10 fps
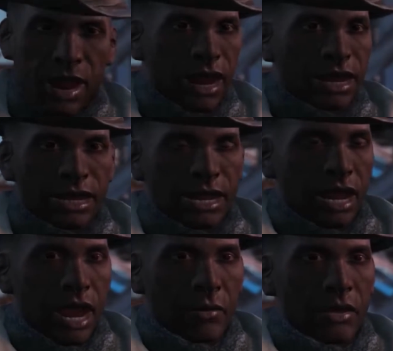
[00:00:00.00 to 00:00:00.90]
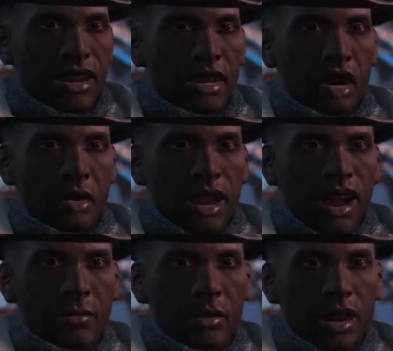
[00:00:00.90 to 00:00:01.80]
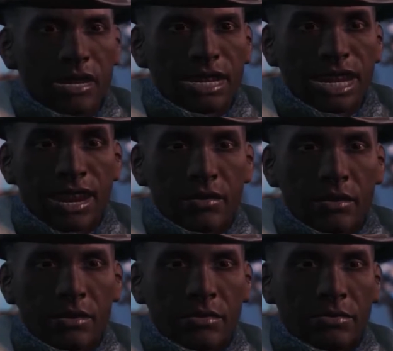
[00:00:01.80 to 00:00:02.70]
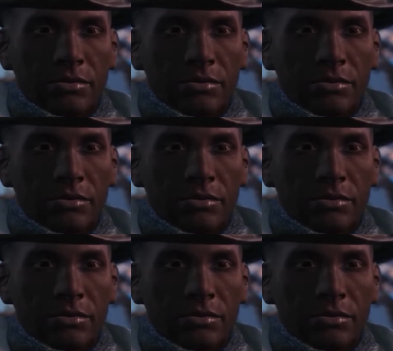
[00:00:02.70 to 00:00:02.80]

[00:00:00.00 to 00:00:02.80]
back and bring the whole Commonwealth together.